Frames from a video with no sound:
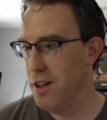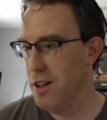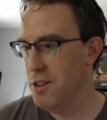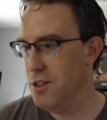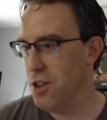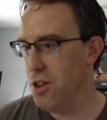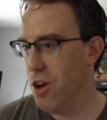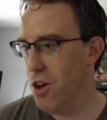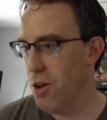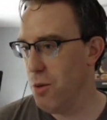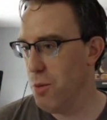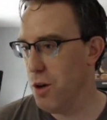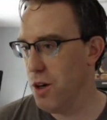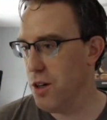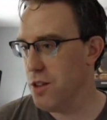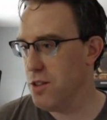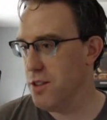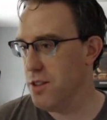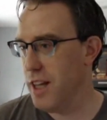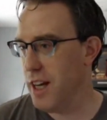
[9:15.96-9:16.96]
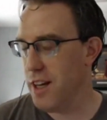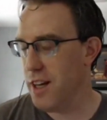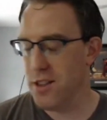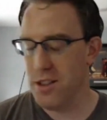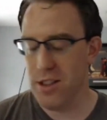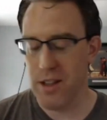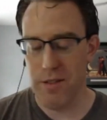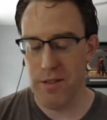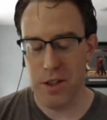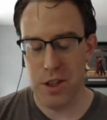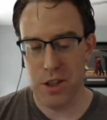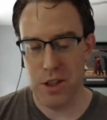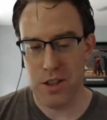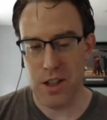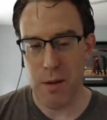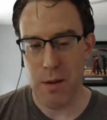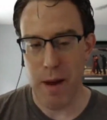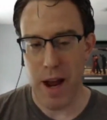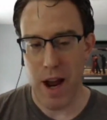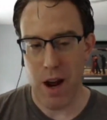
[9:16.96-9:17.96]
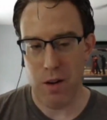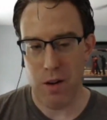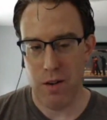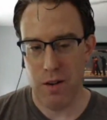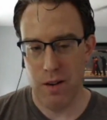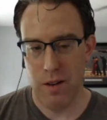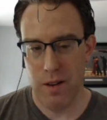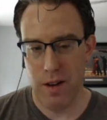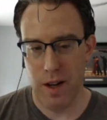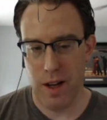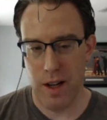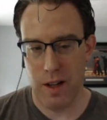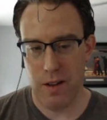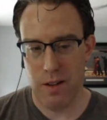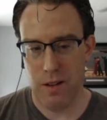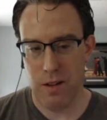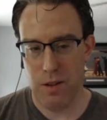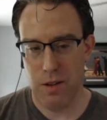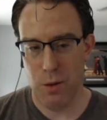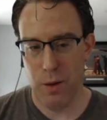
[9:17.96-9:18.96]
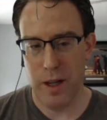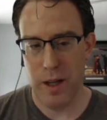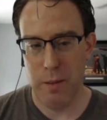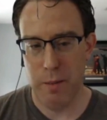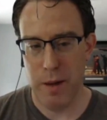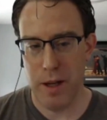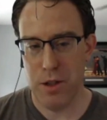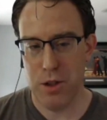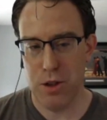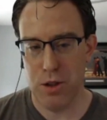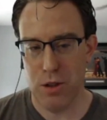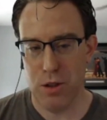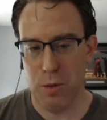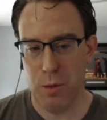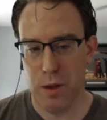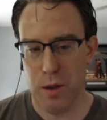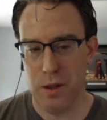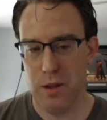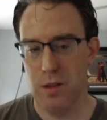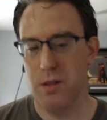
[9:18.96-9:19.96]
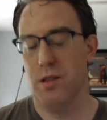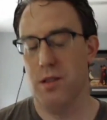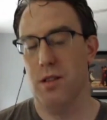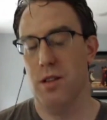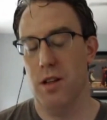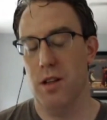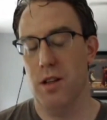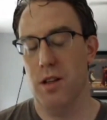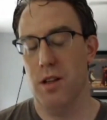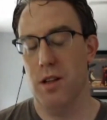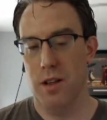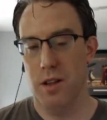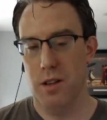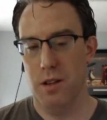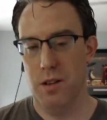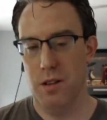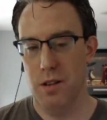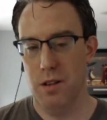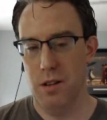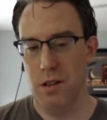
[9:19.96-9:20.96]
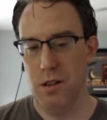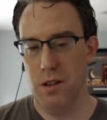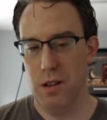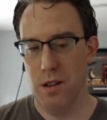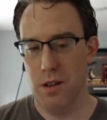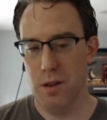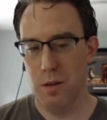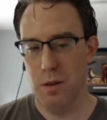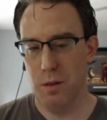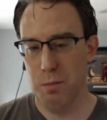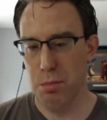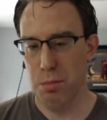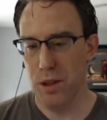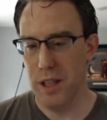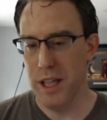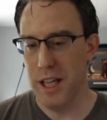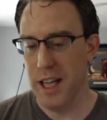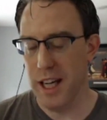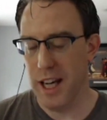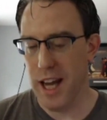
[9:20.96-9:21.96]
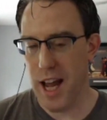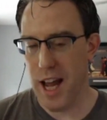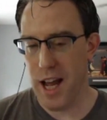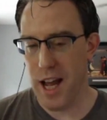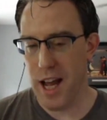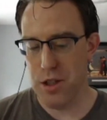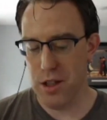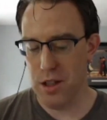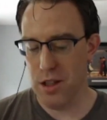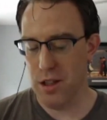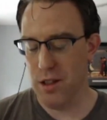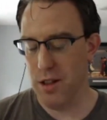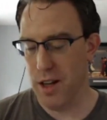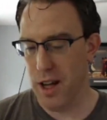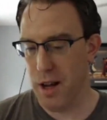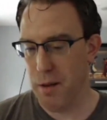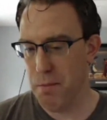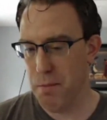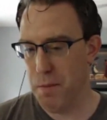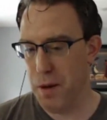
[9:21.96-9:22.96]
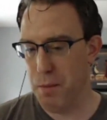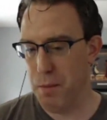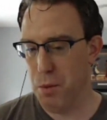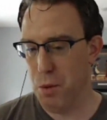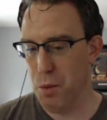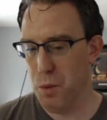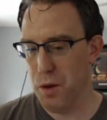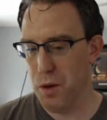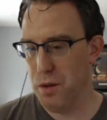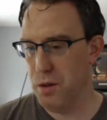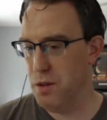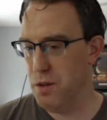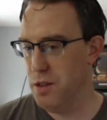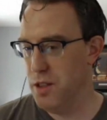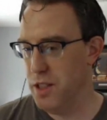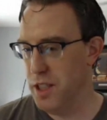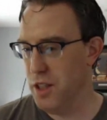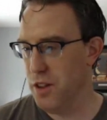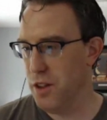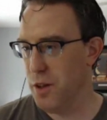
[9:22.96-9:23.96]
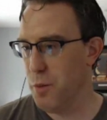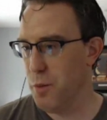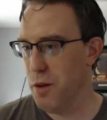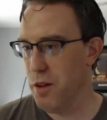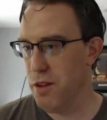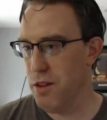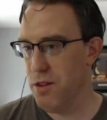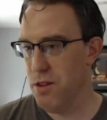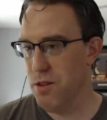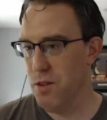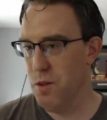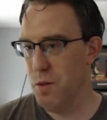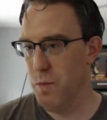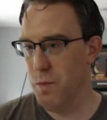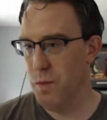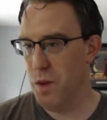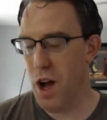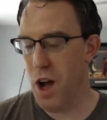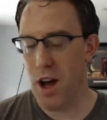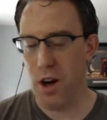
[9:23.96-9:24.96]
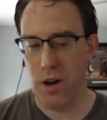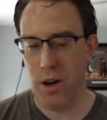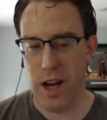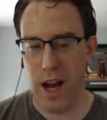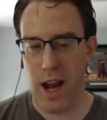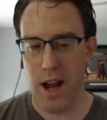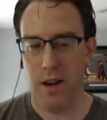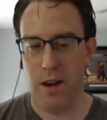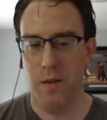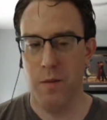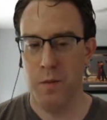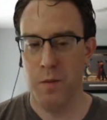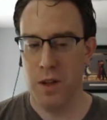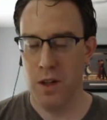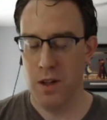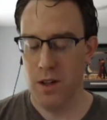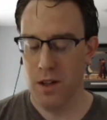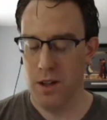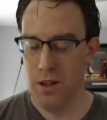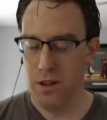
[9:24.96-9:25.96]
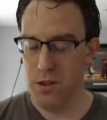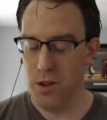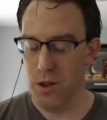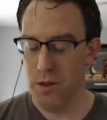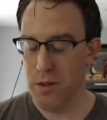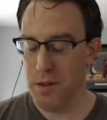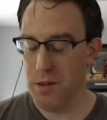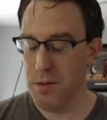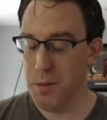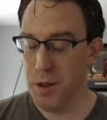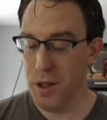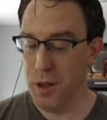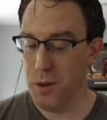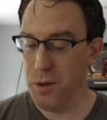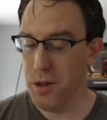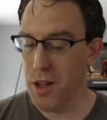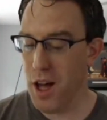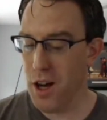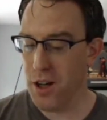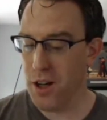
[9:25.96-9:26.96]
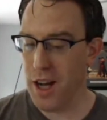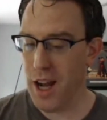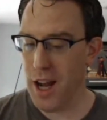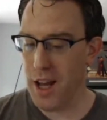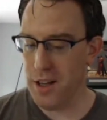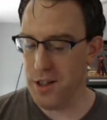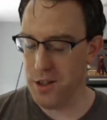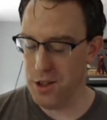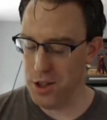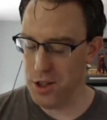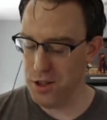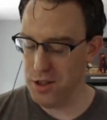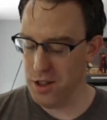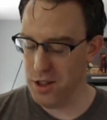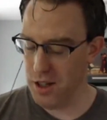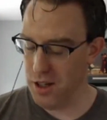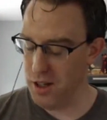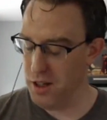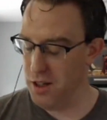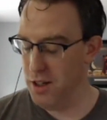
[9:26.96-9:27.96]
SolidWorks and that kind of stuff had just come out, and 3-dimensional was the bleeding edge, and people were dealing with AutoCAD. So if you're familiar with AutoCAD, it's just a